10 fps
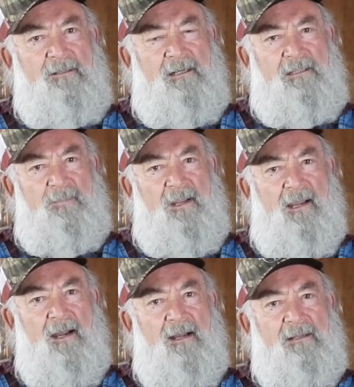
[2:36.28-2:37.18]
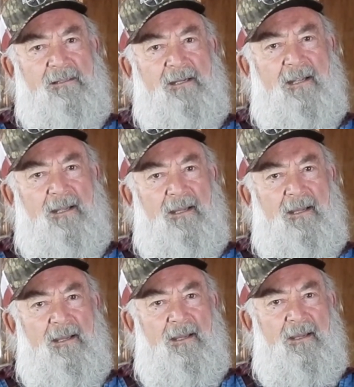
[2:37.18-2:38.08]
Just because
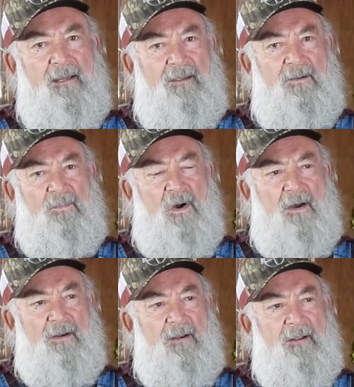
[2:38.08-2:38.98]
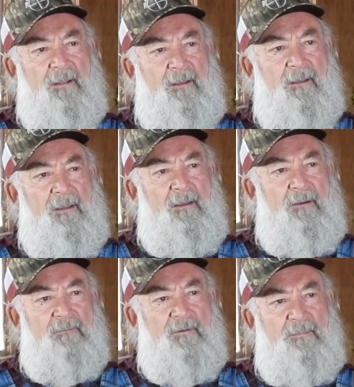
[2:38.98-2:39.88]
you bought it
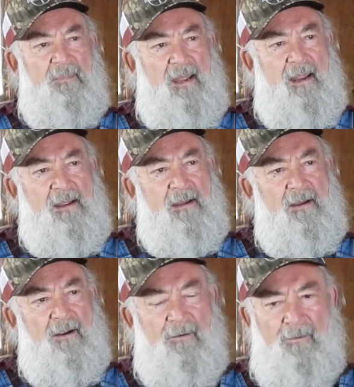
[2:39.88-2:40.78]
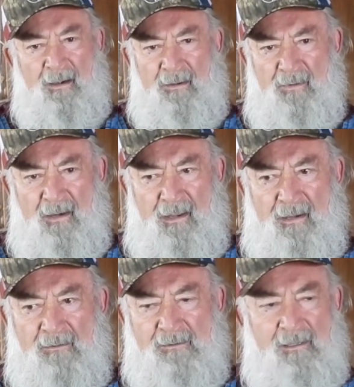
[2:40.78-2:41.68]
from me or anybody
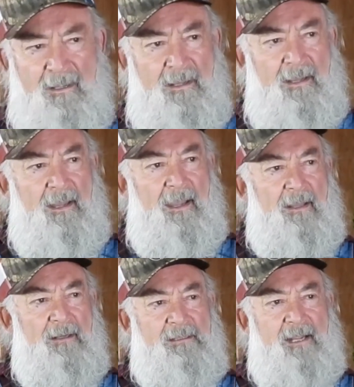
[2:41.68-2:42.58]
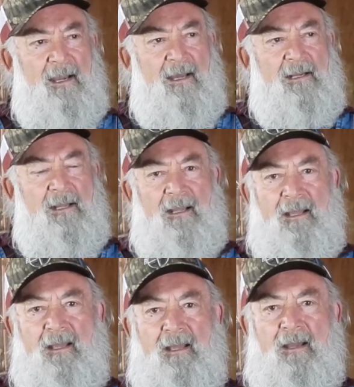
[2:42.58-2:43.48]
else and it's got
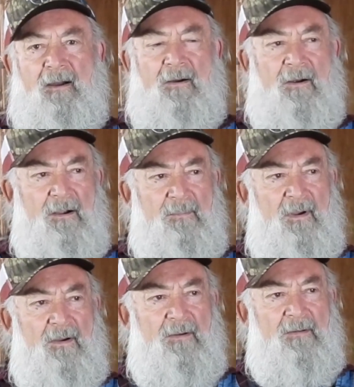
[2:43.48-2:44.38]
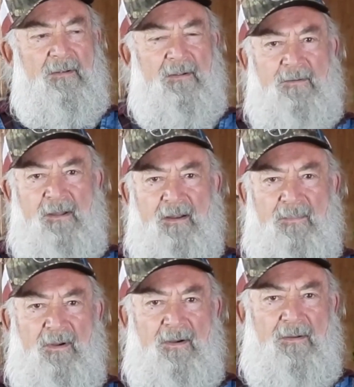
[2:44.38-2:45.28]
a Hart barrel, a Krieger
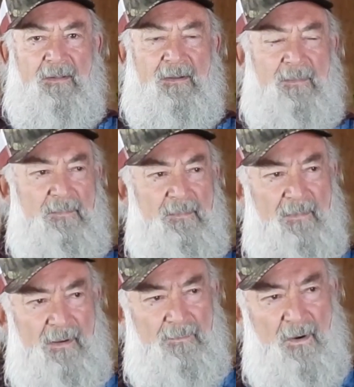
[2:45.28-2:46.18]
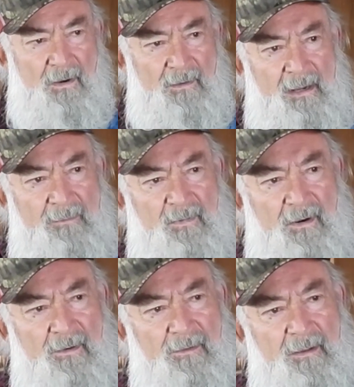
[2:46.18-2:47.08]
barrel, a Bartling
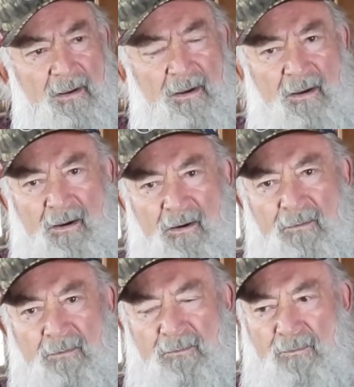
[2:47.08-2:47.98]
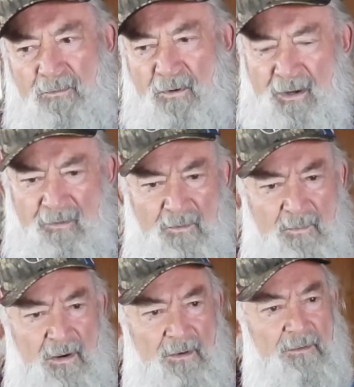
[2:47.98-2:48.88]
barrel, or whatever
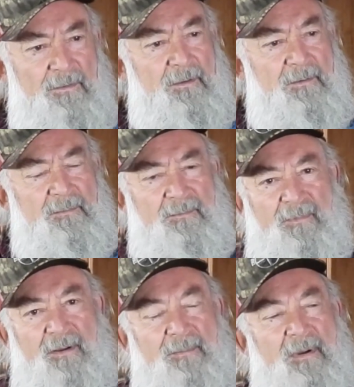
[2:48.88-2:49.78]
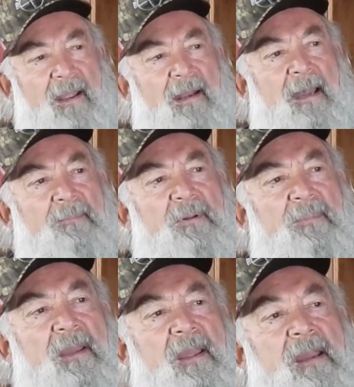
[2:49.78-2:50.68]
barrel that there might happen to
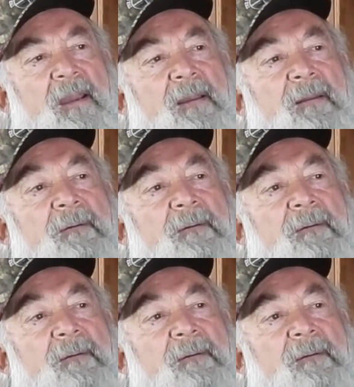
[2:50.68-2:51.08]
be,